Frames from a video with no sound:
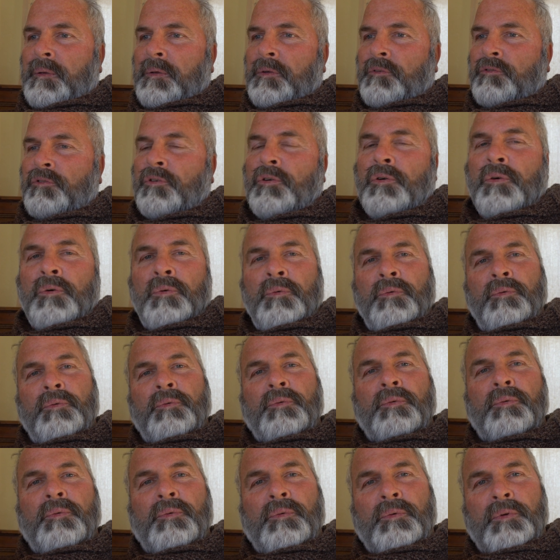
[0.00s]
So
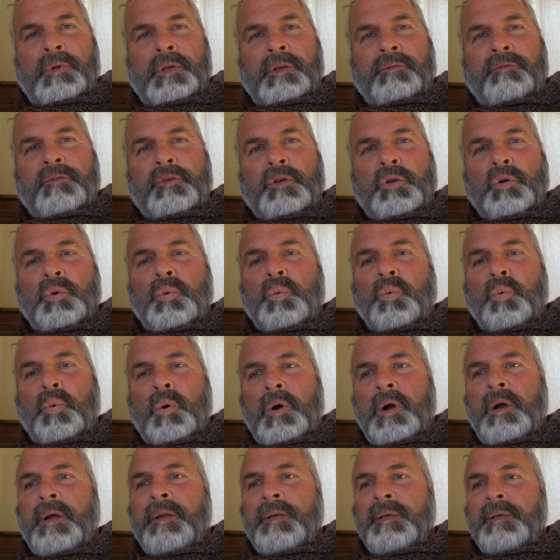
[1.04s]
if you
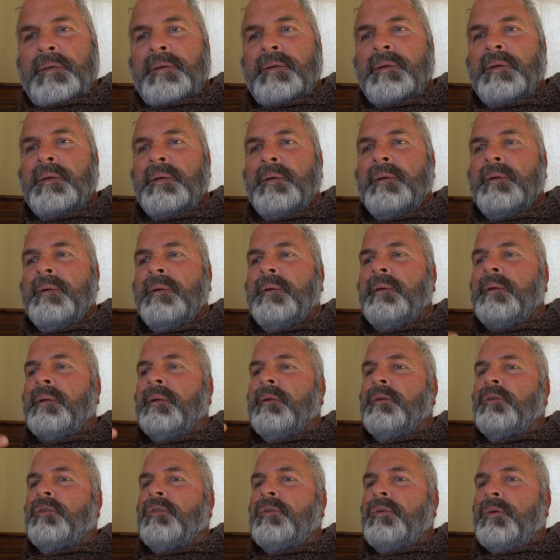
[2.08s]
want
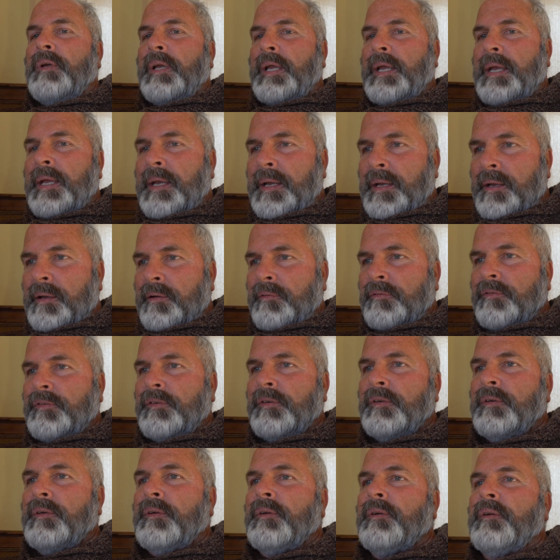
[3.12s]
to have
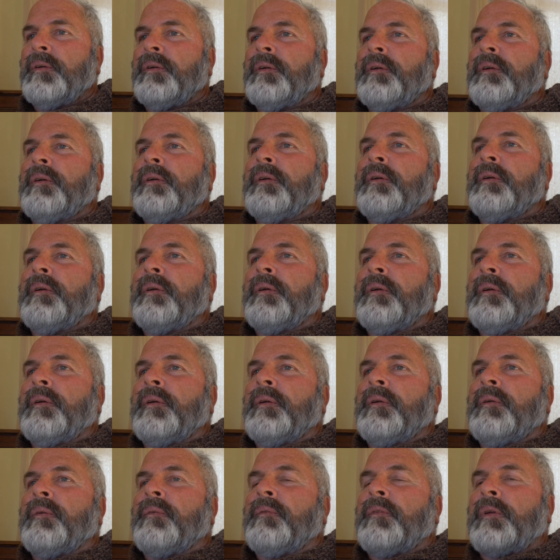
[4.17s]

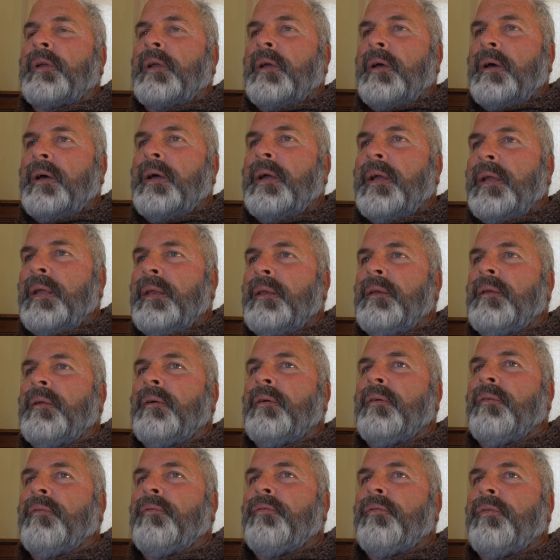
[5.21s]
the kind
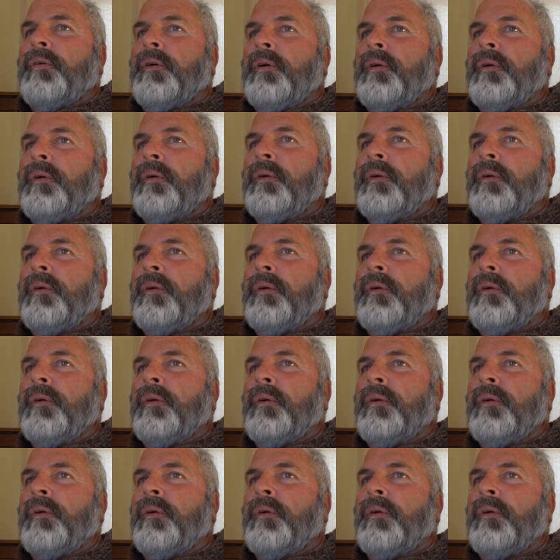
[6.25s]
of